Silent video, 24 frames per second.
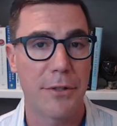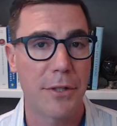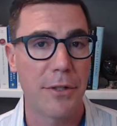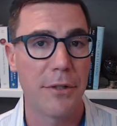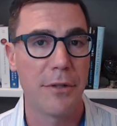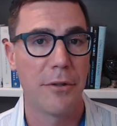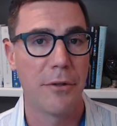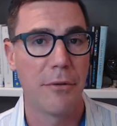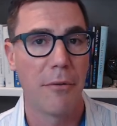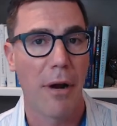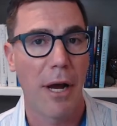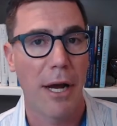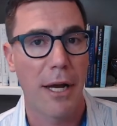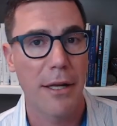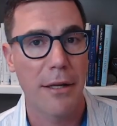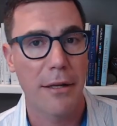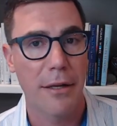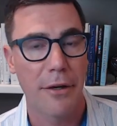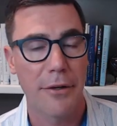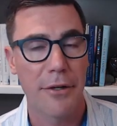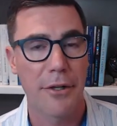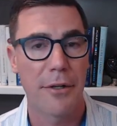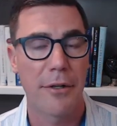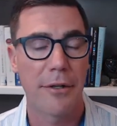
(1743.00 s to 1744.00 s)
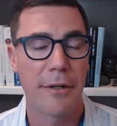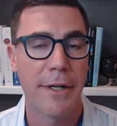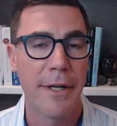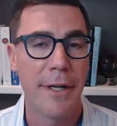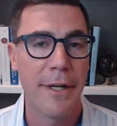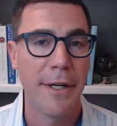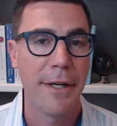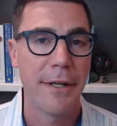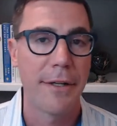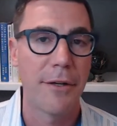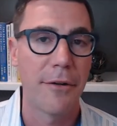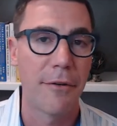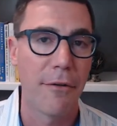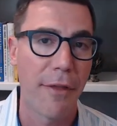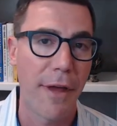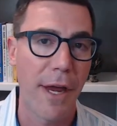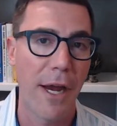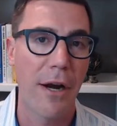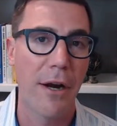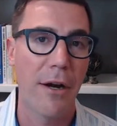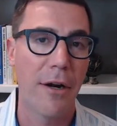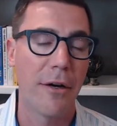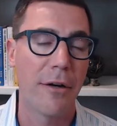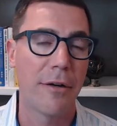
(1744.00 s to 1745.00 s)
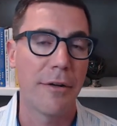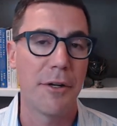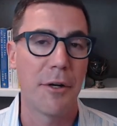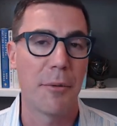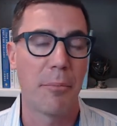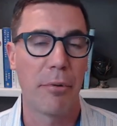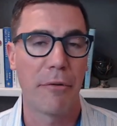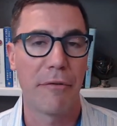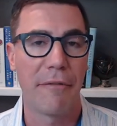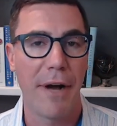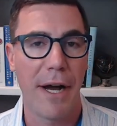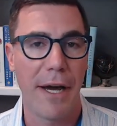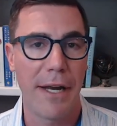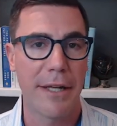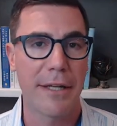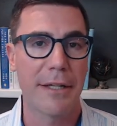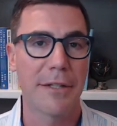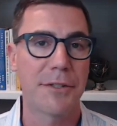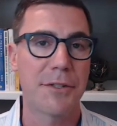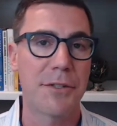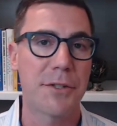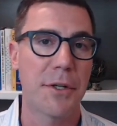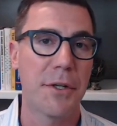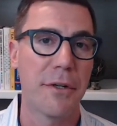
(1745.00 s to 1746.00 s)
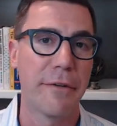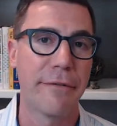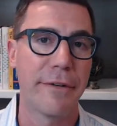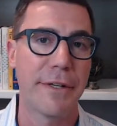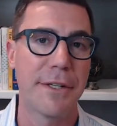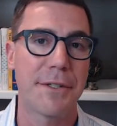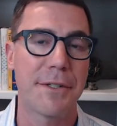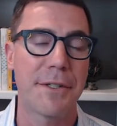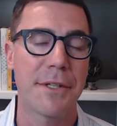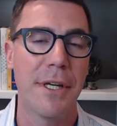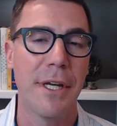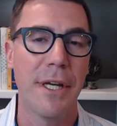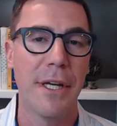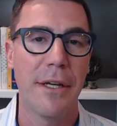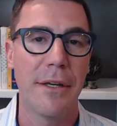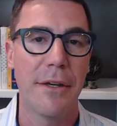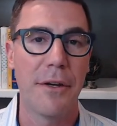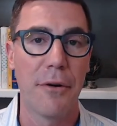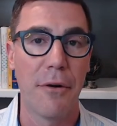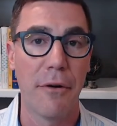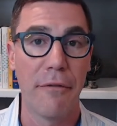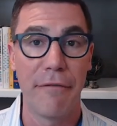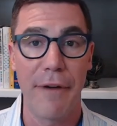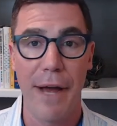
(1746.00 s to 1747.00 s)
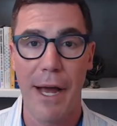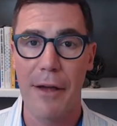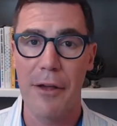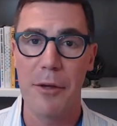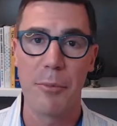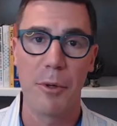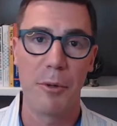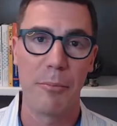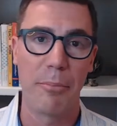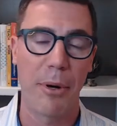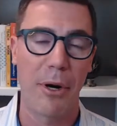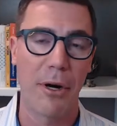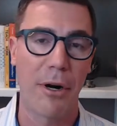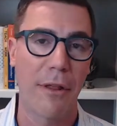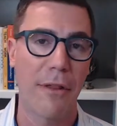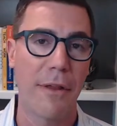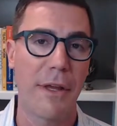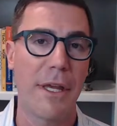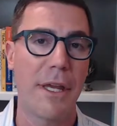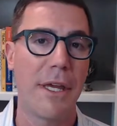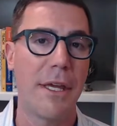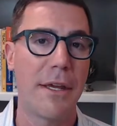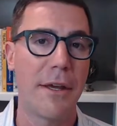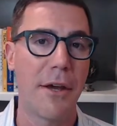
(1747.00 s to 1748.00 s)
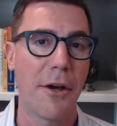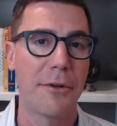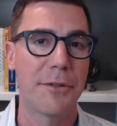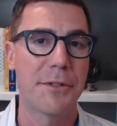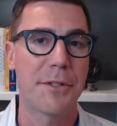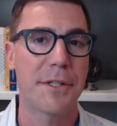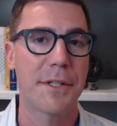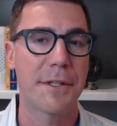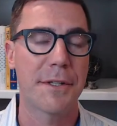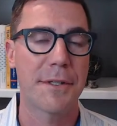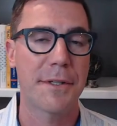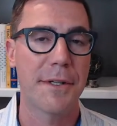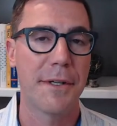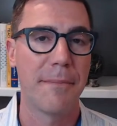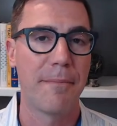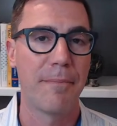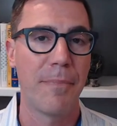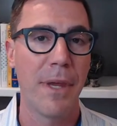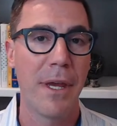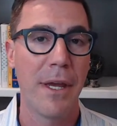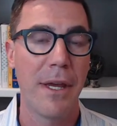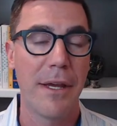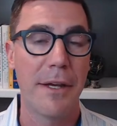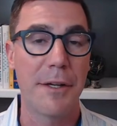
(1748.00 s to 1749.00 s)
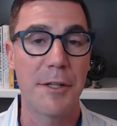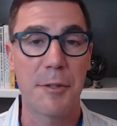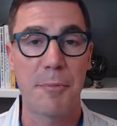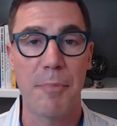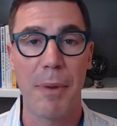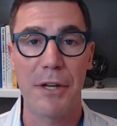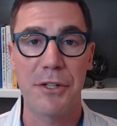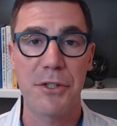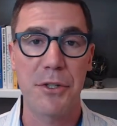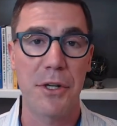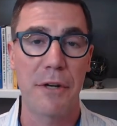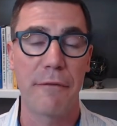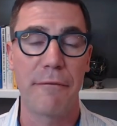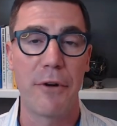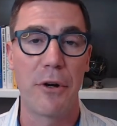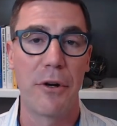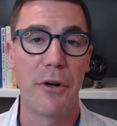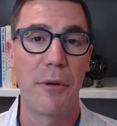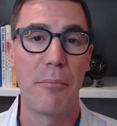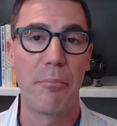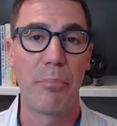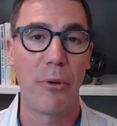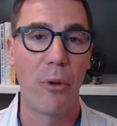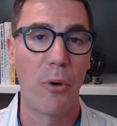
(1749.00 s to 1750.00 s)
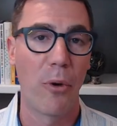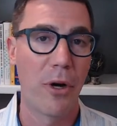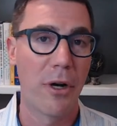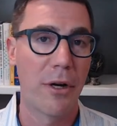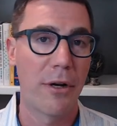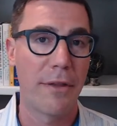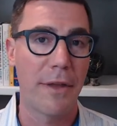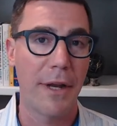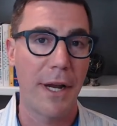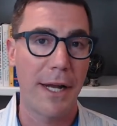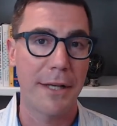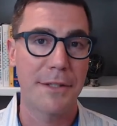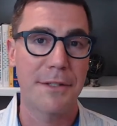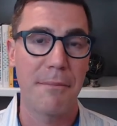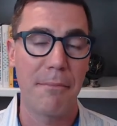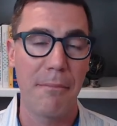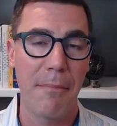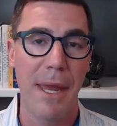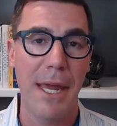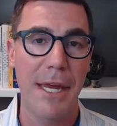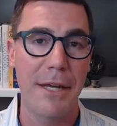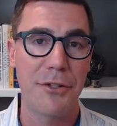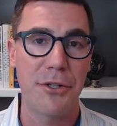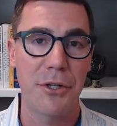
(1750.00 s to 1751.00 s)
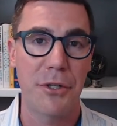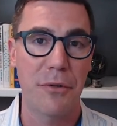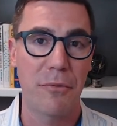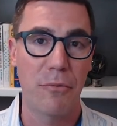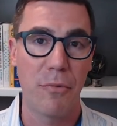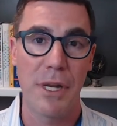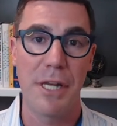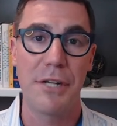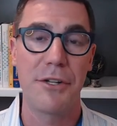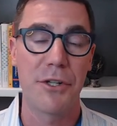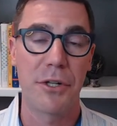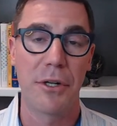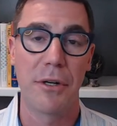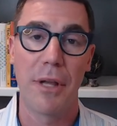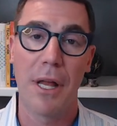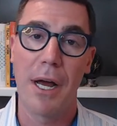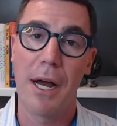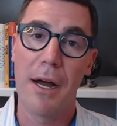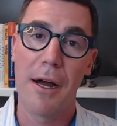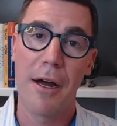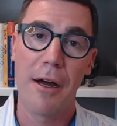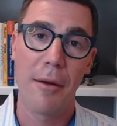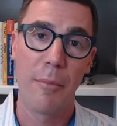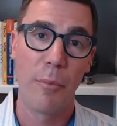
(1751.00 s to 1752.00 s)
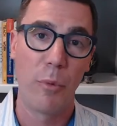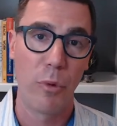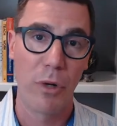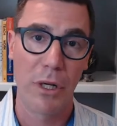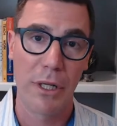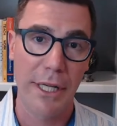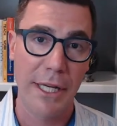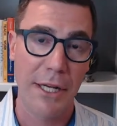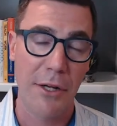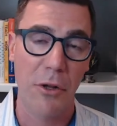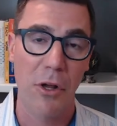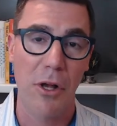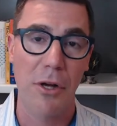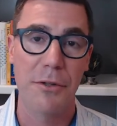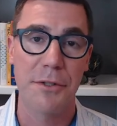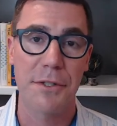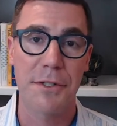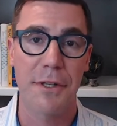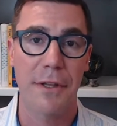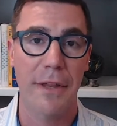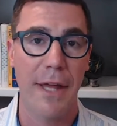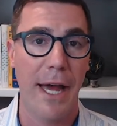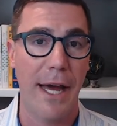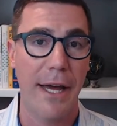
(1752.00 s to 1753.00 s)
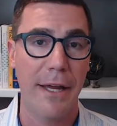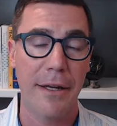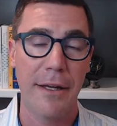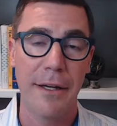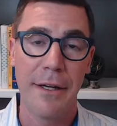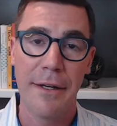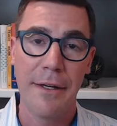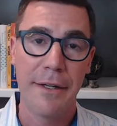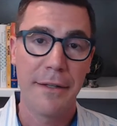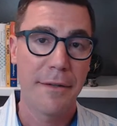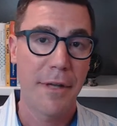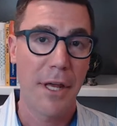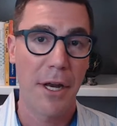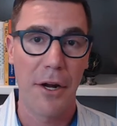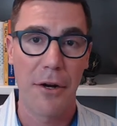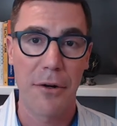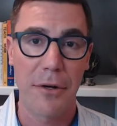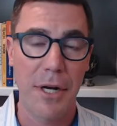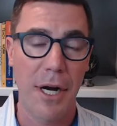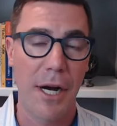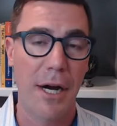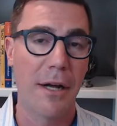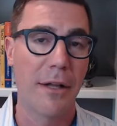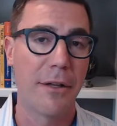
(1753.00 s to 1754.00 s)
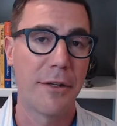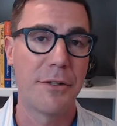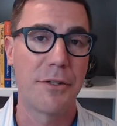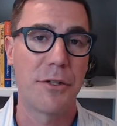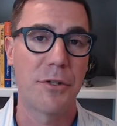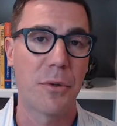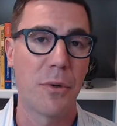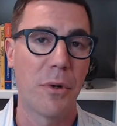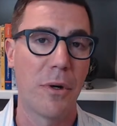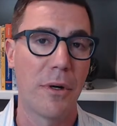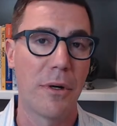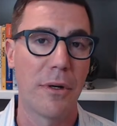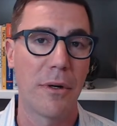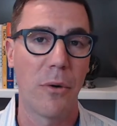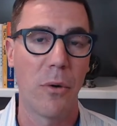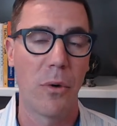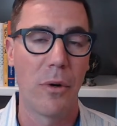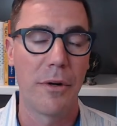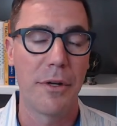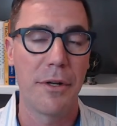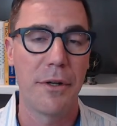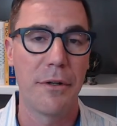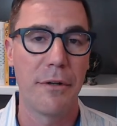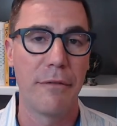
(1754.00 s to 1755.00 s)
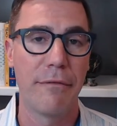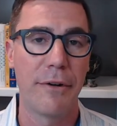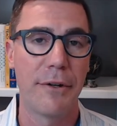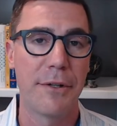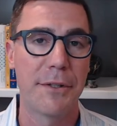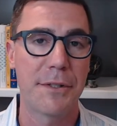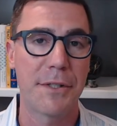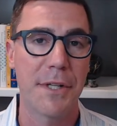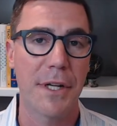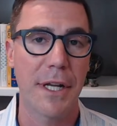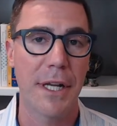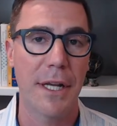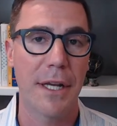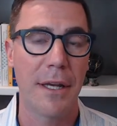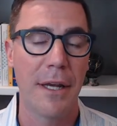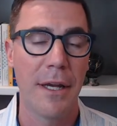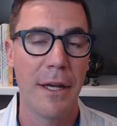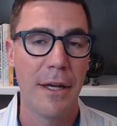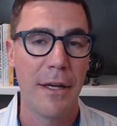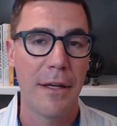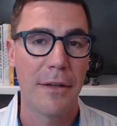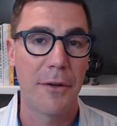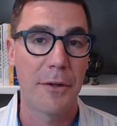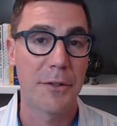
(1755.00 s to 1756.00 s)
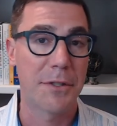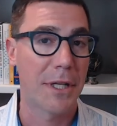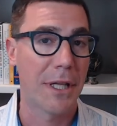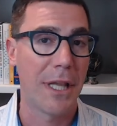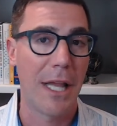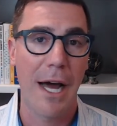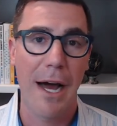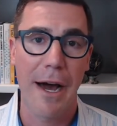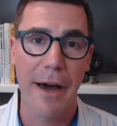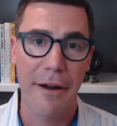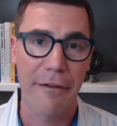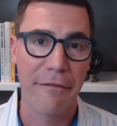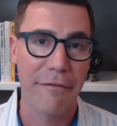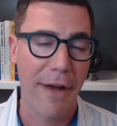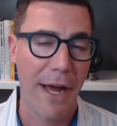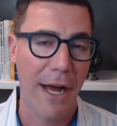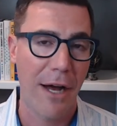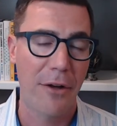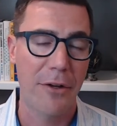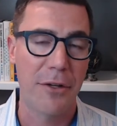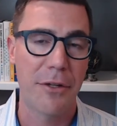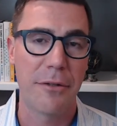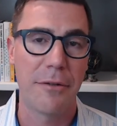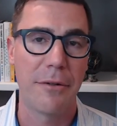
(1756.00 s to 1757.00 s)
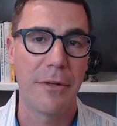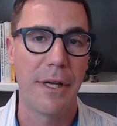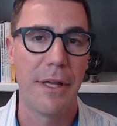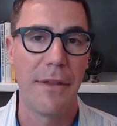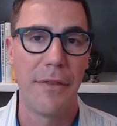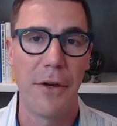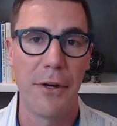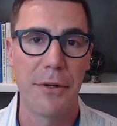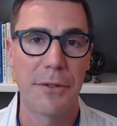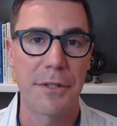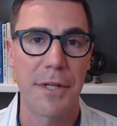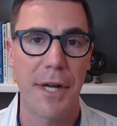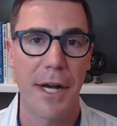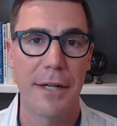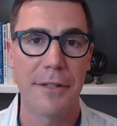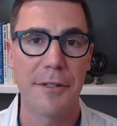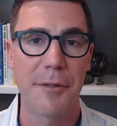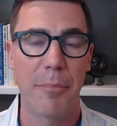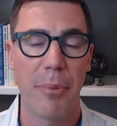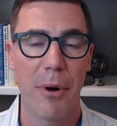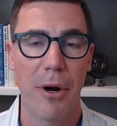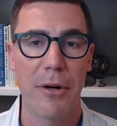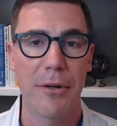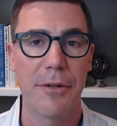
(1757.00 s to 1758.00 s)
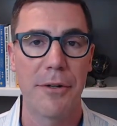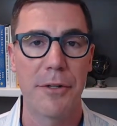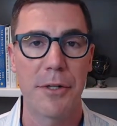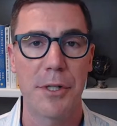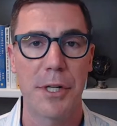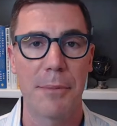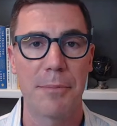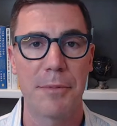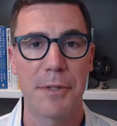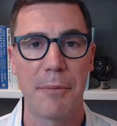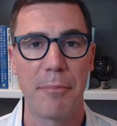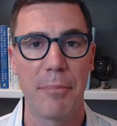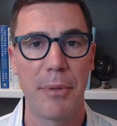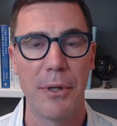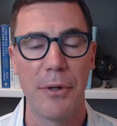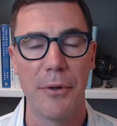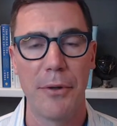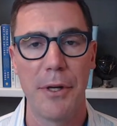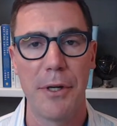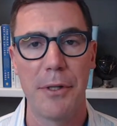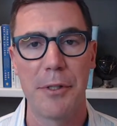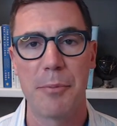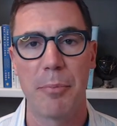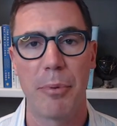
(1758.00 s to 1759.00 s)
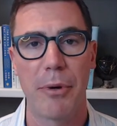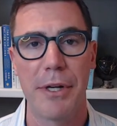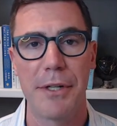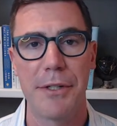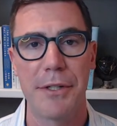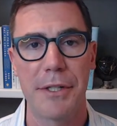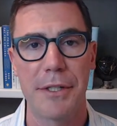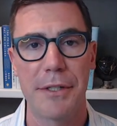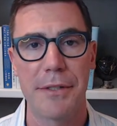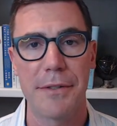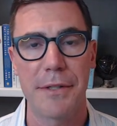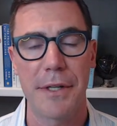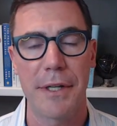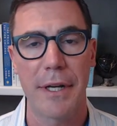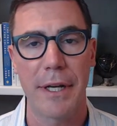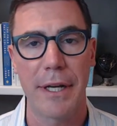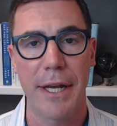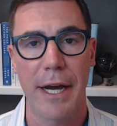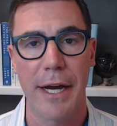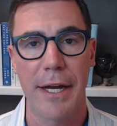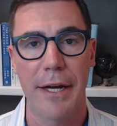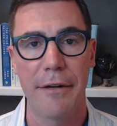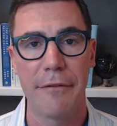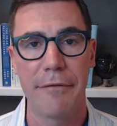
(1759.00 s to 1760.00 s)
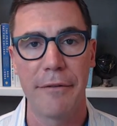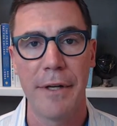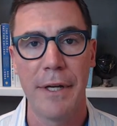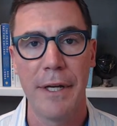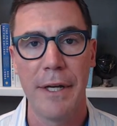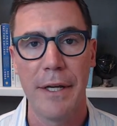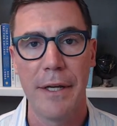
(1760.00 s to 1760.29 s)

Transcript: too right you know you're you're there you're providing a service you're a valuable part of the ecosystem especially if you're an employer that has a major regional hub really close to that you know college or or university there's a lot of value in those kinds of partnerships to build those bridges and to kind of